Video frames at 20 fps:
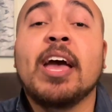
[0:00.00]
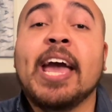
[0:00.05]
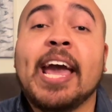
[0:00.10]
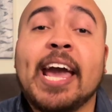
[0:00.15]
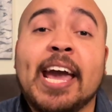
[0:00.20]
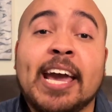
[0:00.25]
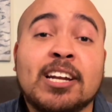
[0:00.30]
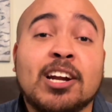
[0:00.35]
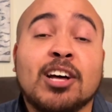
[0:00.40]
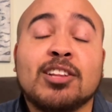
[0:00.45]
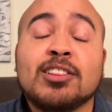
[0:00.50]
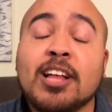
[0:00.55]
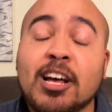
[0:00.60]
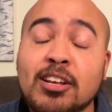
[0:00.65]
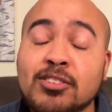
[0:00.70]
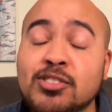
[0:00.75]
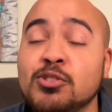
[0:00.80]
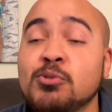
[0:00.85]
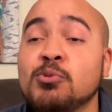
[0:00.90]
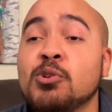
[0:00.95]
And
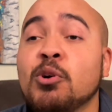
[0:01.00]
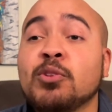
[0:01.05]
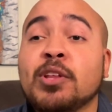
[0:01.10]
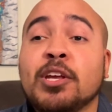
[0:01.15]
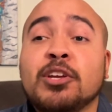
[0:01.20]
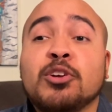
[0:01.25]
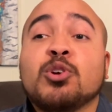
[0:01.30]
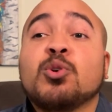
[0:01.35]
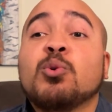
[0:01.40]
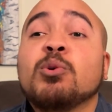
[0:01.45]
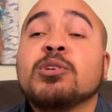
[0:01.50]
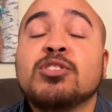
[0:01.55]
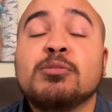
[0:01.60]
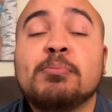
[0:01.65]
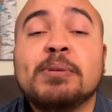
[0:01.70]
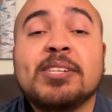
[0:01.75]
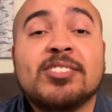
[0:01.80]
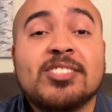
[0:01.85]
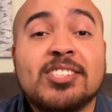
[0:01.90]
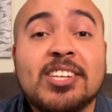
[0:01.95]
unless you know that you're going to
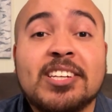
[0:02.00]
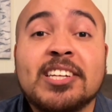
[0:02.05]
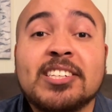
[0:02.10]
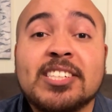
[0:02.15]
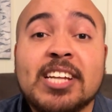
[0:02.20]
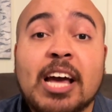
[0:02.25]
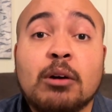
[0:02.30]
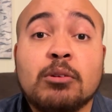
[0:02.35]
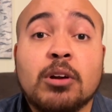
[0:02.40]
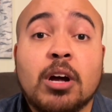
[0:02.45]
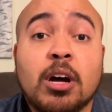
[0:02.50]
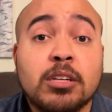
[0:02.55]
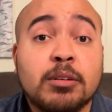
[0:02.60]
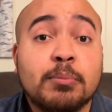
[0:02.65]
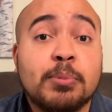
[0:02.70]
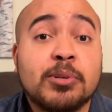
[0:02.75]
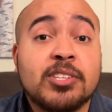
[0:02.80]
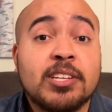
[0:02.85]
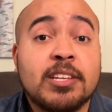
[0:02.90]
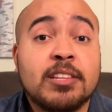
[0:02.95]
be sitting down
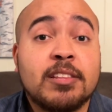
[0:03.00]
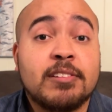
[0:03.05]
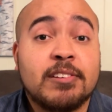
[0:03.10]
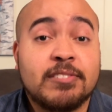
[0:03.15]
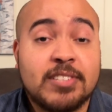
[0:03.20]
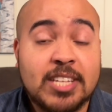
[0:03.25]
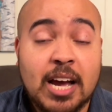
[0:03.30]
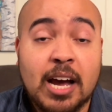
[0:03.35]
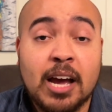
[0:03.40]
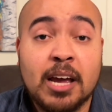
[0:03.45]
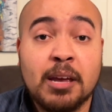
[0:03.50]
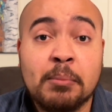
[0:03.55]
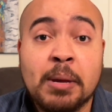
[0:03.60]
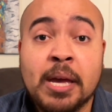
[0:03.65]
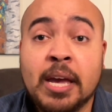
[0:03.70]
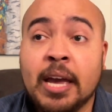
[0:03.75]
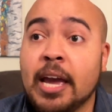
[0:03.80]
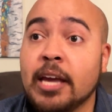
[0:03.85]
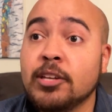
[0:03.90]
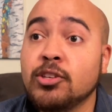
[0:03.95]
100% of the time
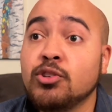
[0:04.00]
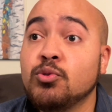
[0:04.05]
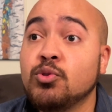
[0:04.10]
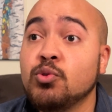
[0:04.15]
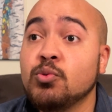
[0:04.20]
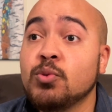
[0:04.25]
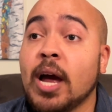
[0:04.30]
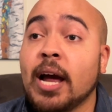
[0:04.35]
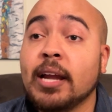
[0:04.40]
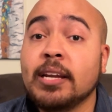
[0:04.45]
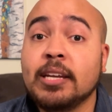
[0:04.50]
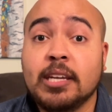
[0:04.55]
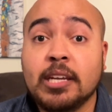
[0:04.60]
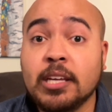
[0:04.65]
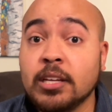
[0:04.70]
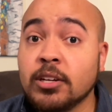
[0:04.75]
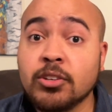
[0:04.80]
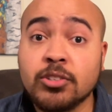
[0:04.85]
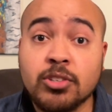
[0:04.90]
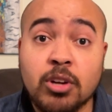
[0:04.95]
and you do not need
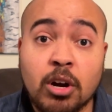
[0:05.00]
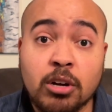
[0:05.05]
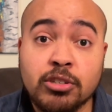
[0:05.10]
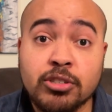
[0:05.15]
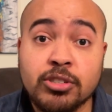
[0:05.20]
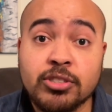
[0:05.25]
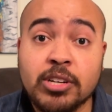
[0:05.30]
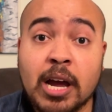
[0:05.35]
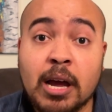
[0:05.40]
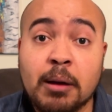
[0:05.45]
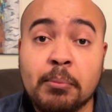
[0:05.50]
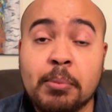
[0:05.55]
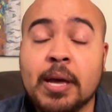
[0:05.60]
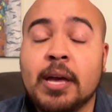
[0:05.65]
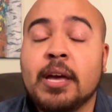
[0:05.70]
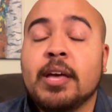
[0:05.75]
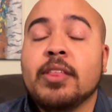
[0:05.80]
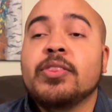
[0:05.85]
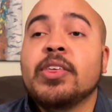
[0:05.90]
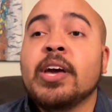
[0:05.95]
a guitar strap,
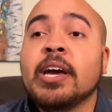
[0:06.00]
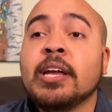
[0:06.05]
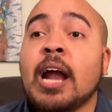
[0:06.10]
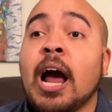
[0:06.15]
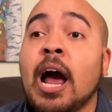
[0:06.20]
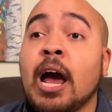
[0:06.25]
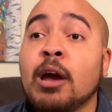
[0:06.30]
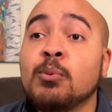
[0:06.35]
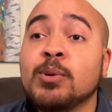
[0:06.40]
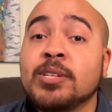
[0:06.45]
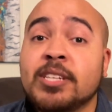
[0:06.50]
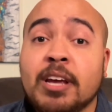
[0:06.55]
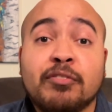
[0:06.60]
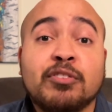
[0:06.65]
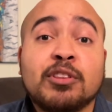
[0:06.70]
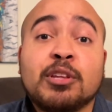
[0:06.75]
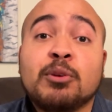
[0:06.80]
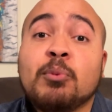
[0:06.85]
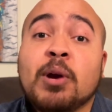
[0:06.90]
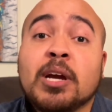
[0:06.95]
then I would
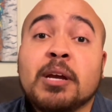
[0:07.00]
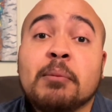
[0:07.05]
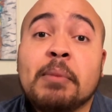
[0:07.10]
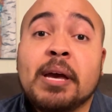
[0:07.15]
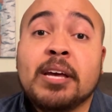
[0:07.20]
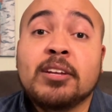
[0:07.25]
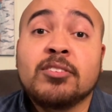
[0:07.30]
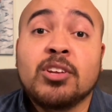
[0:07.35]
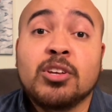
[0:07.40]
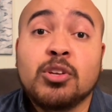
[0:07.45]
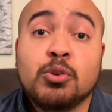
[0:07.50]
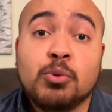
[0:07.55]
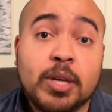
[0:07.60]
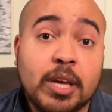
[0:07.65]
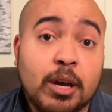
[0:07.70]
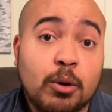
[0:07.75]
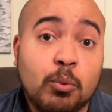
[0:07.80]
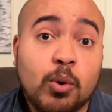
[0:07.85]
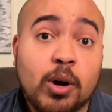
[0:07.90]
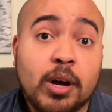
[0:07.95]
definitely recommend you
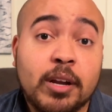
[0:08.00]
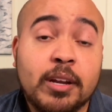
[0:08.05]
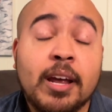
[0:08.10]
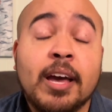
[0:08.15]
get one.